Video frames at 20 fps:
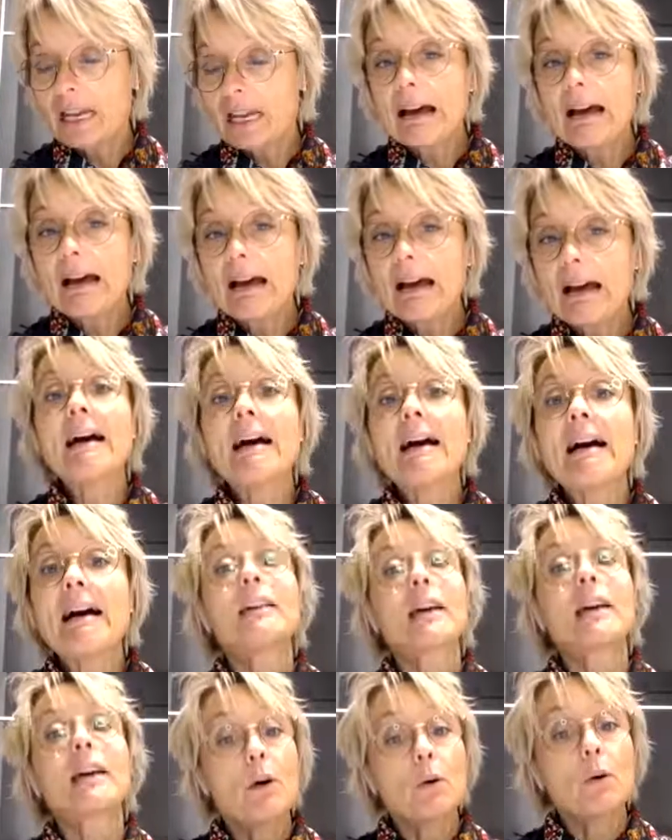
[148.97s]
and
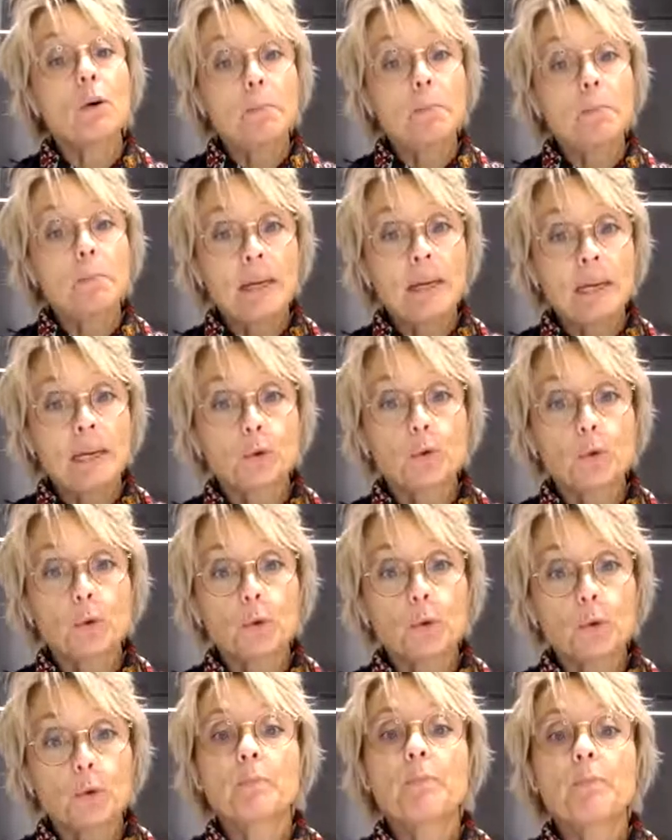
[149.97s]
our
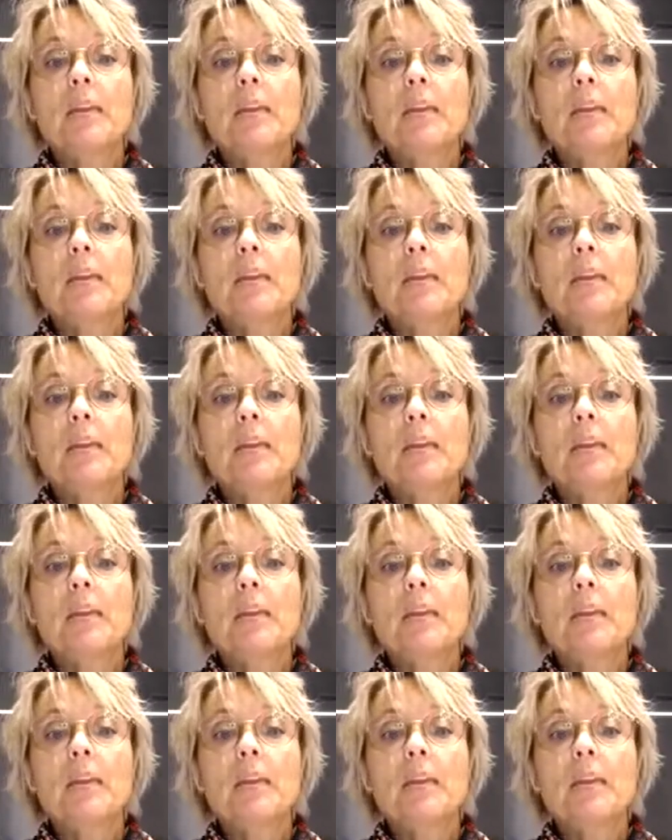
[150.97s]
bedroom.